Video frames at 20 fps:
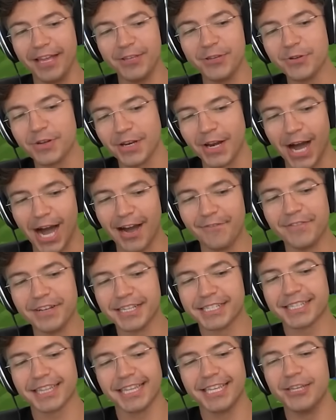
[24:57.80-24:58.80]
you can
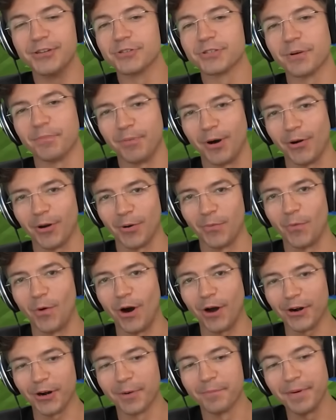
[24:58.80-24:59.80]
obviously use a boat on
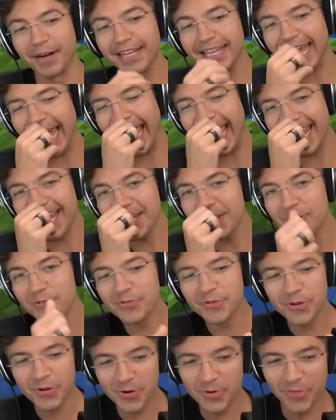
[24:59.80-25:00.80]
water, but can you
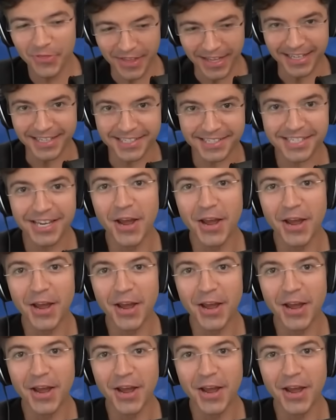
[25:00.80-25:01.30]
do this